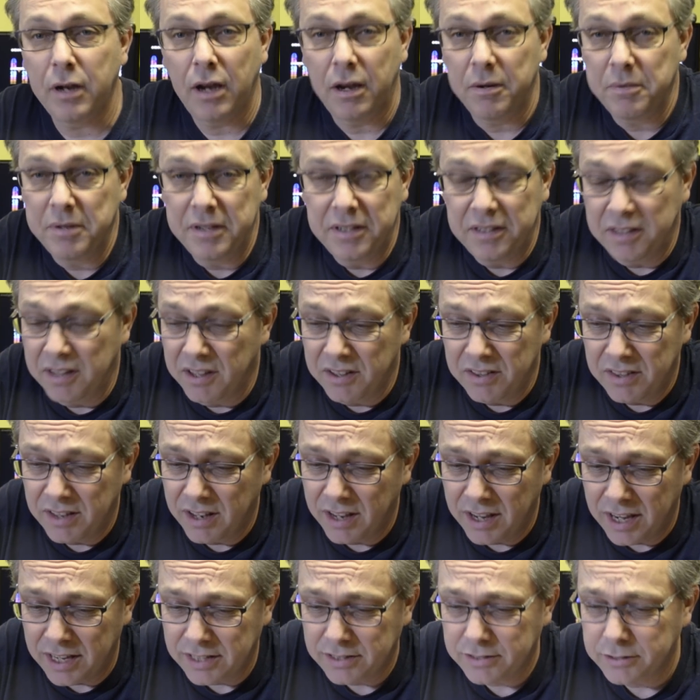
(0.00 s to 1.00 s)
I mean,
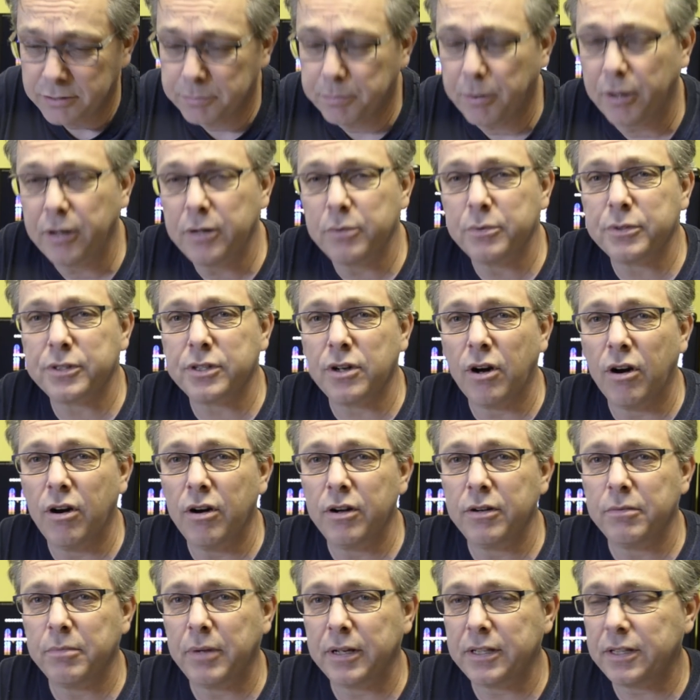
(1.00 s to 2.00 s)
the Hitler's body was
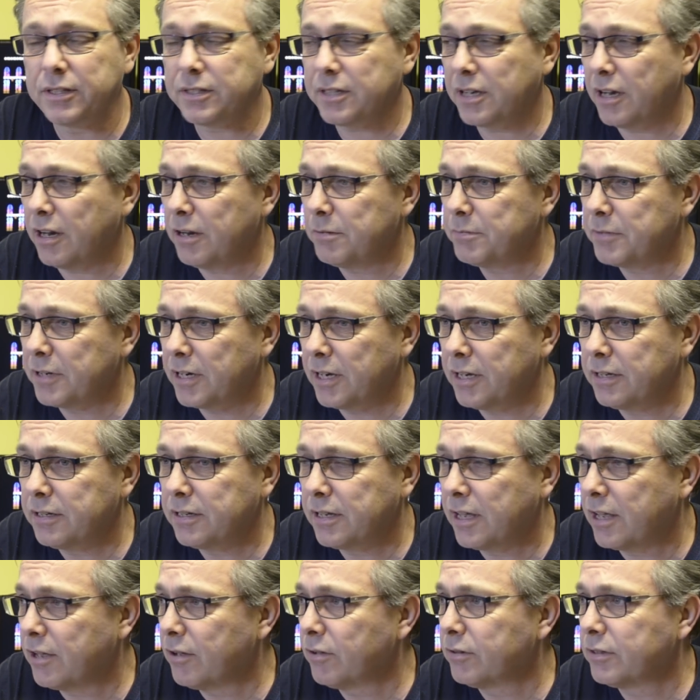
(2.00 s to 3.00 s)
gone by the time that I'd
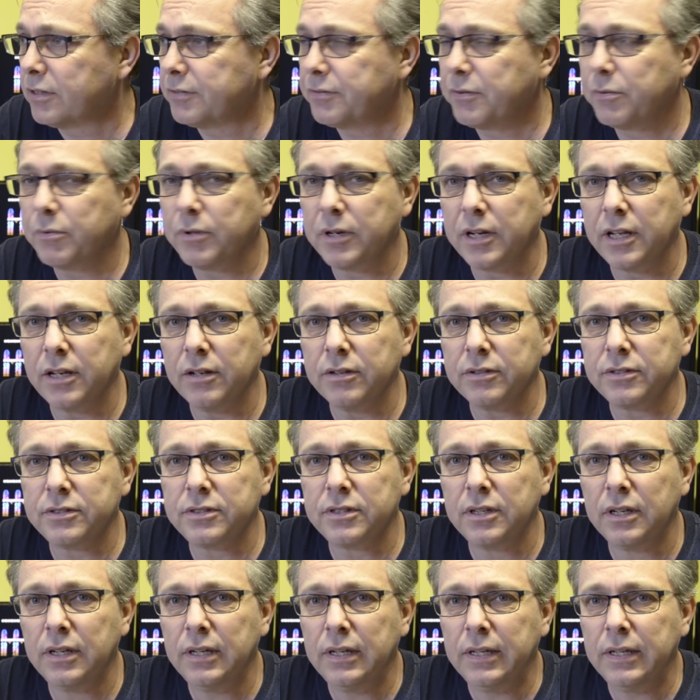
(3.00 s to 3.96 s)
killed everyone else.